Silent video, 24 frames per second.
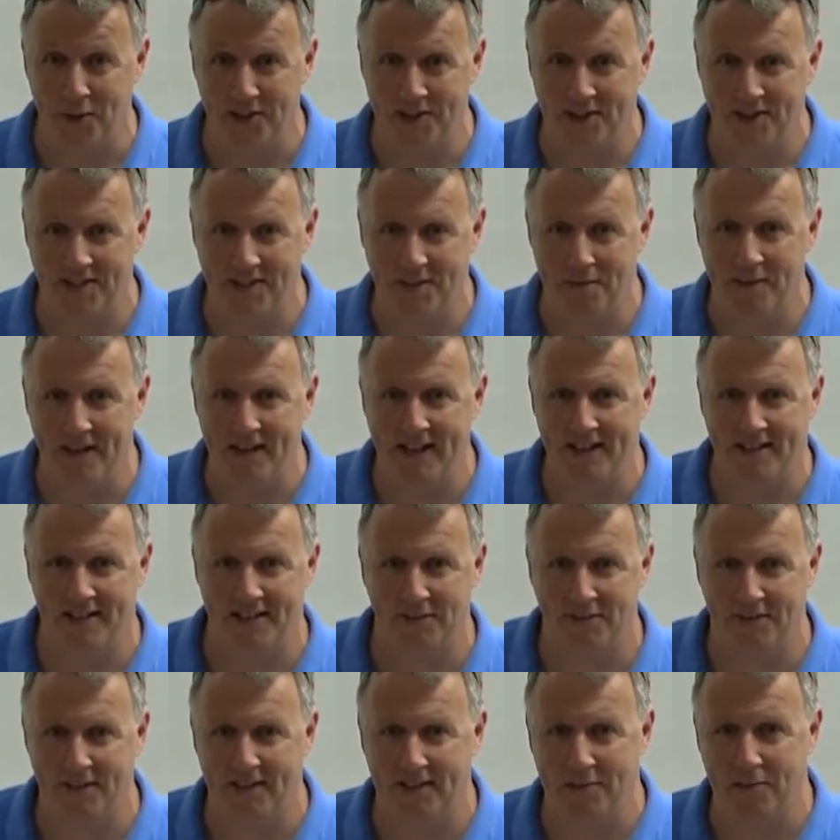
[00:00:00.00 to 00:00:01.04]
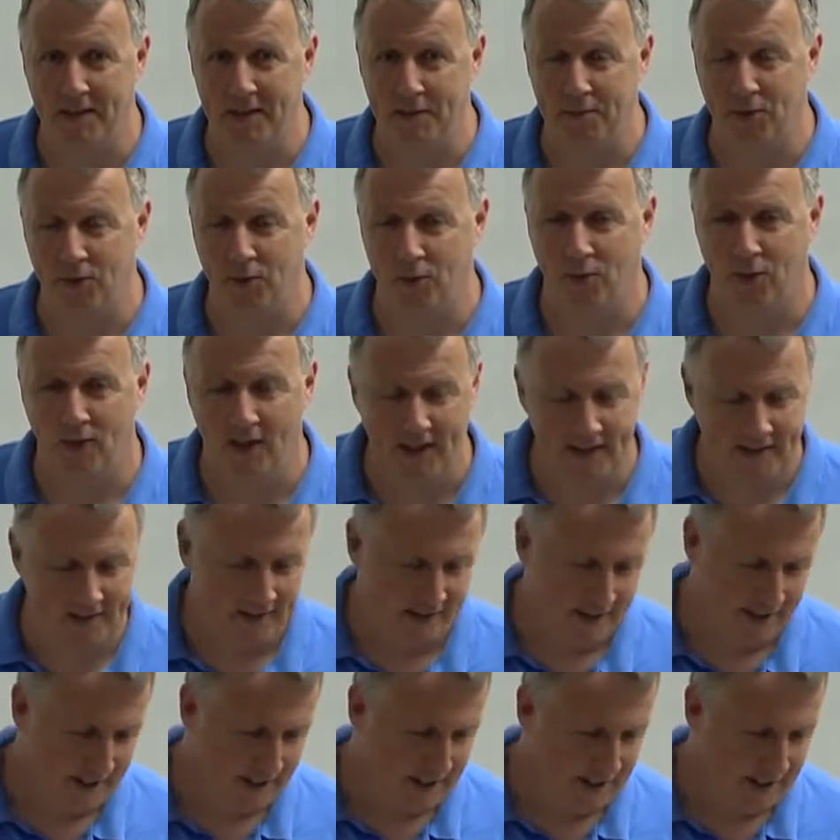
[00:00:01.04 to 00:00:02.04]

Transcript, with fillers: which is to make something people want.